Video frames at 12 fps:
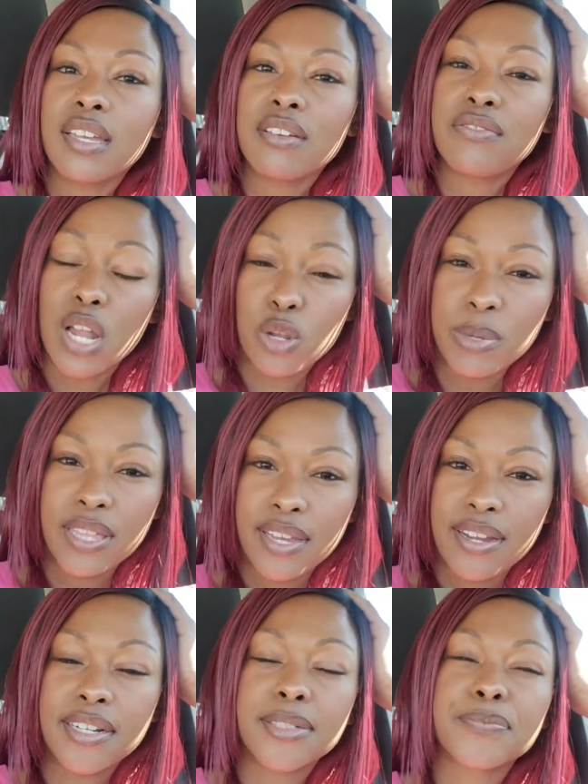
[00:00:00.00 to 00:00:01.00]
Follow me
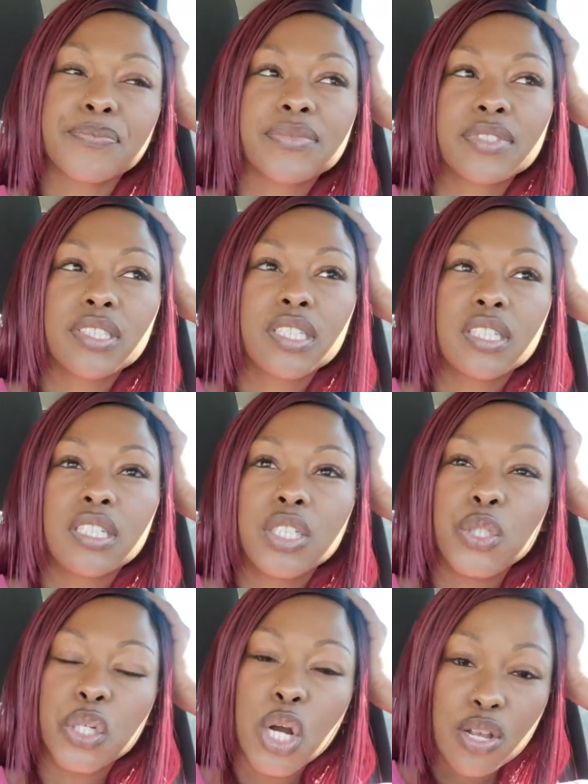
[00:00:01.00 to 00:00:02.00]
there.
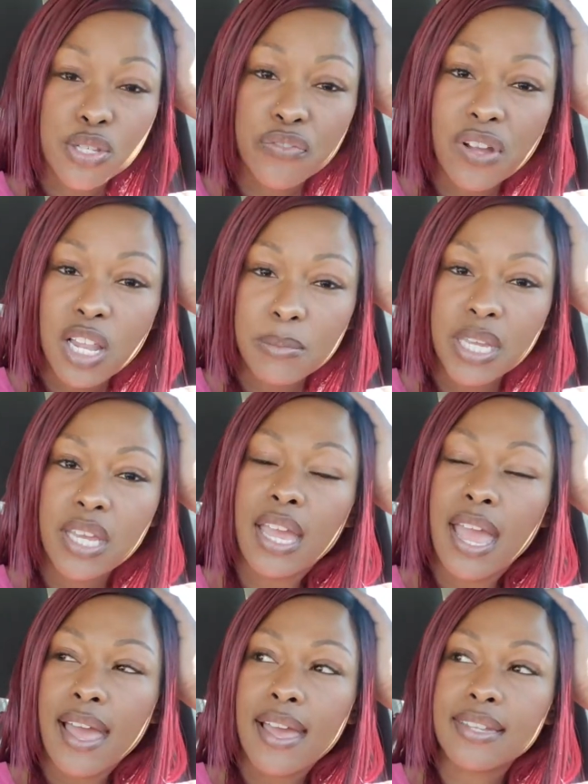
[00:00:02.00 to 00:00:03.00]
You can also follow me
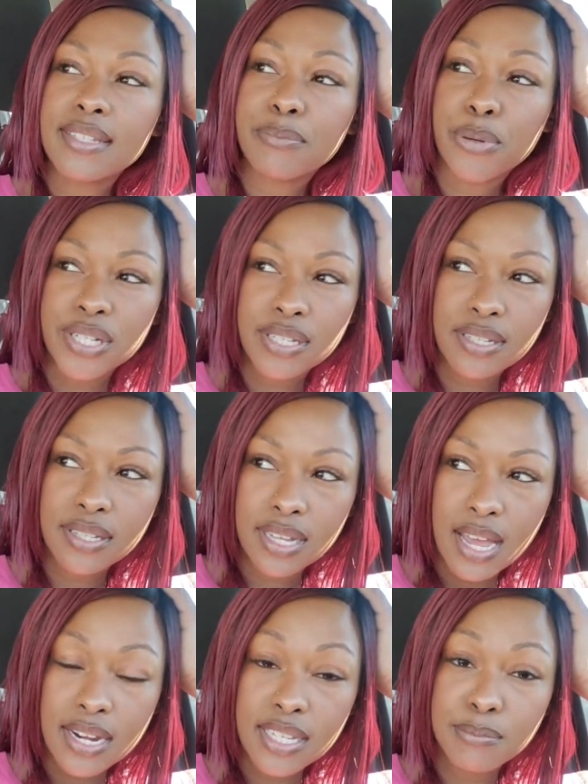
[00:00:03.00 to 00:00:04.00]
at Princess the
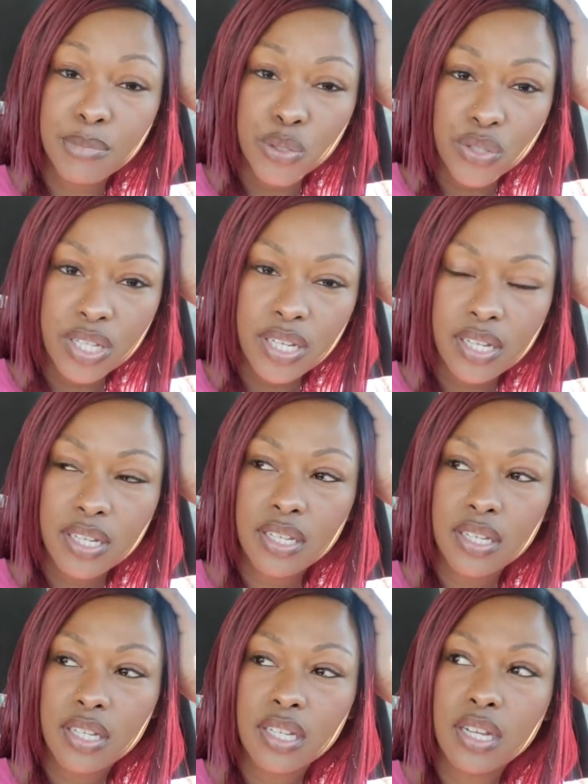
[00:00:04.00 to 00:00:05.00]
Goddess Music.
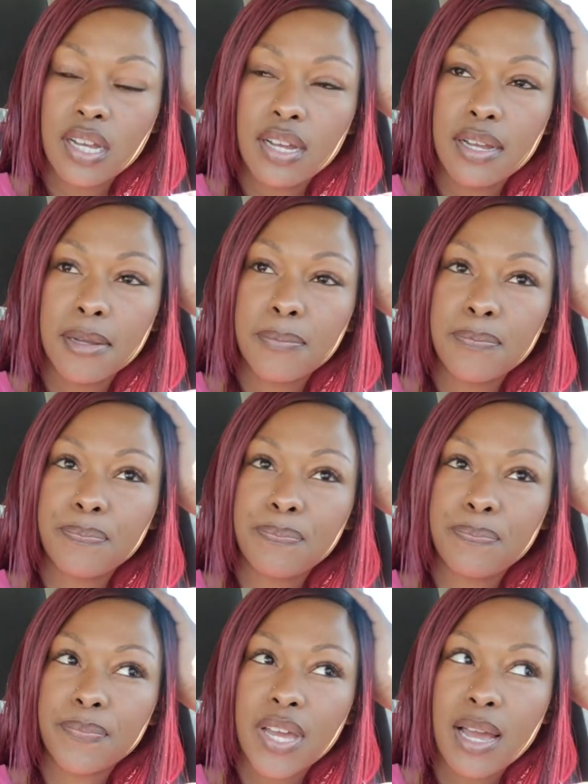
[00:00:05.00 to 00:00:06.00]

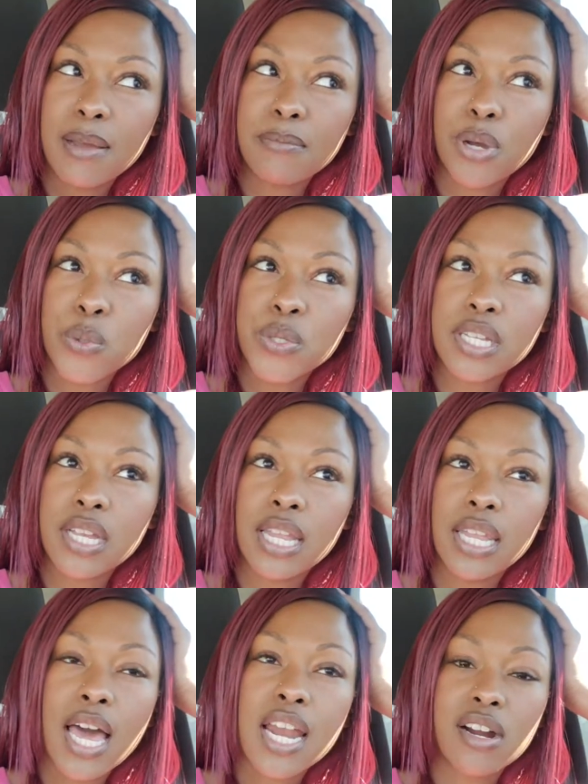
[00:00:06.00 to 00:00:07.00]
I'm posting a
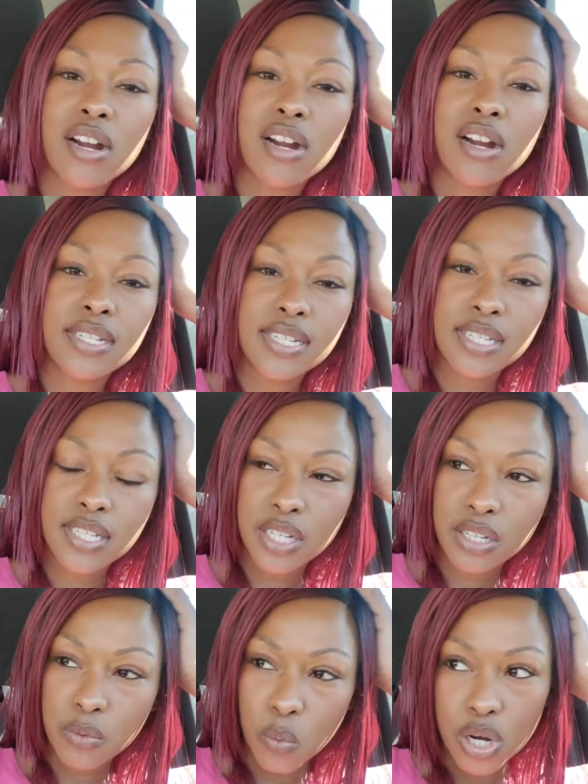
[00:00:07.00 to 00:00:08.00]
lot of
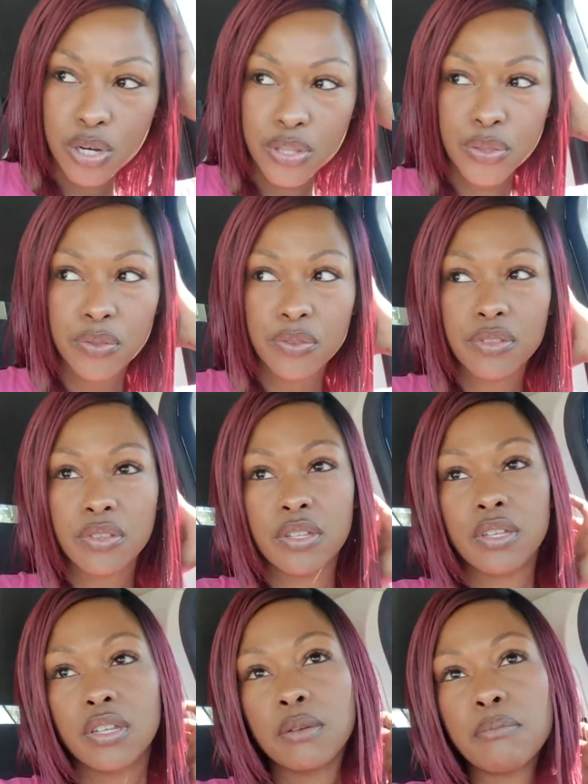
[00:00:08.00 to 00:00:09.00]
artistic work,
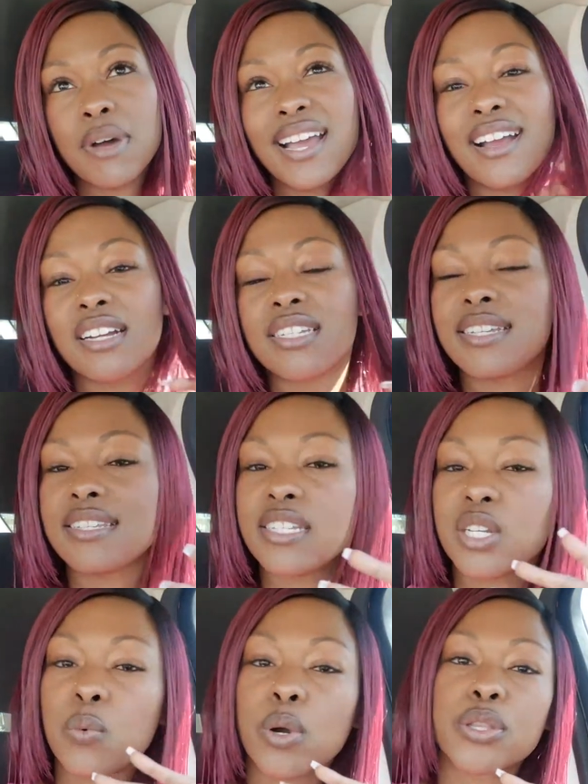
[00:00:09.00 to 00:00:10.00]
my
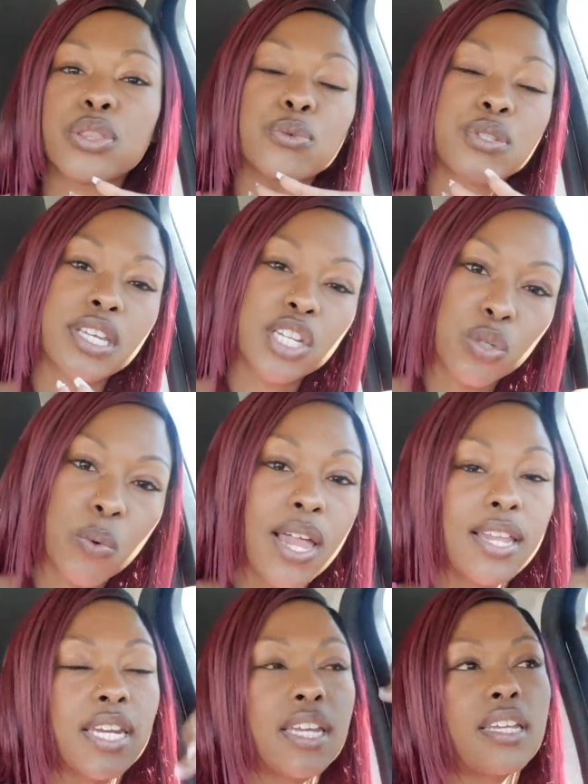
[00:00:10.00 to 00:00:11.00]
artistic work through
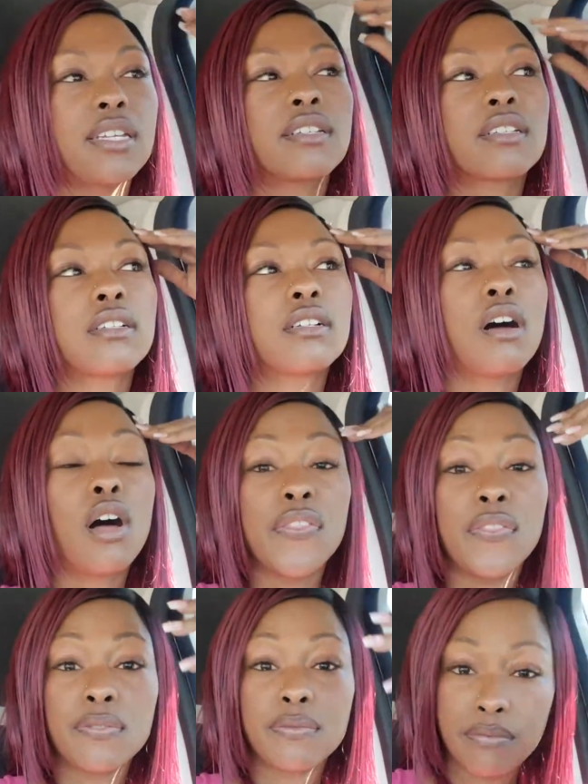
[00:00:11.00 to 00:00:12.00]
sexuality
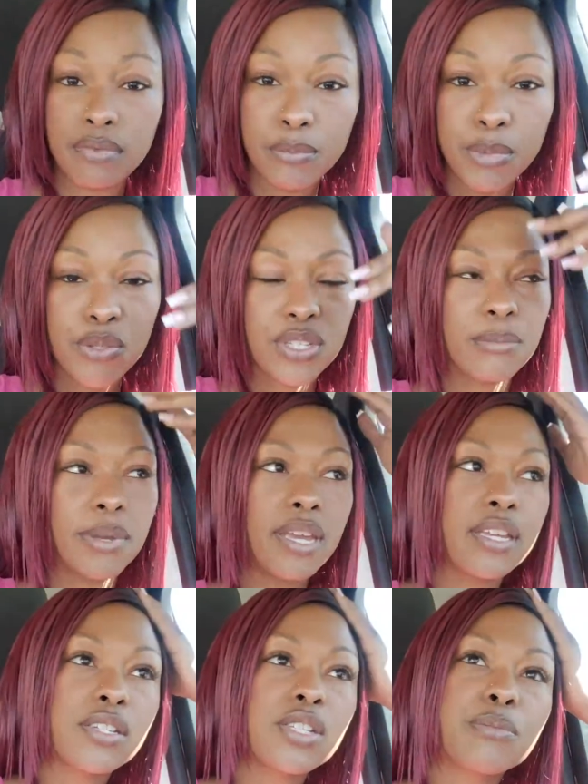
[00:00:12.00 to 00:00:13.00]
on the music
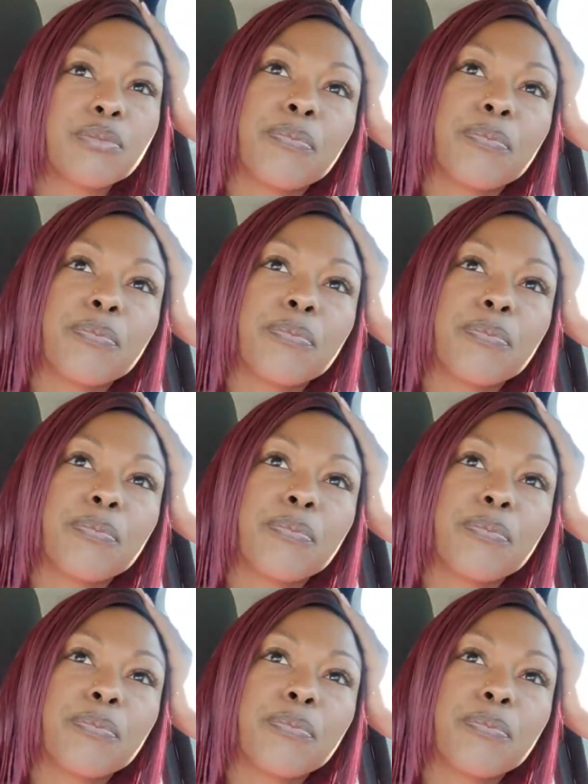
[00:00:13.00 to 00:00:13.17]
page.